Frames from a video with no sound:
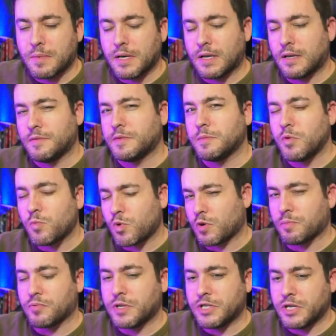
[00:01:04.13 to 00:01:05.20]
it gives me more
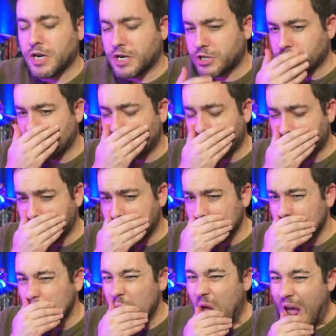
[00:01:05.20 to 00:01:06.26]
appreciation. And
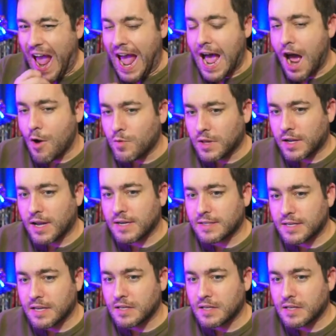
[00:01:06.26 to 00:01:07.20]
I really got to say,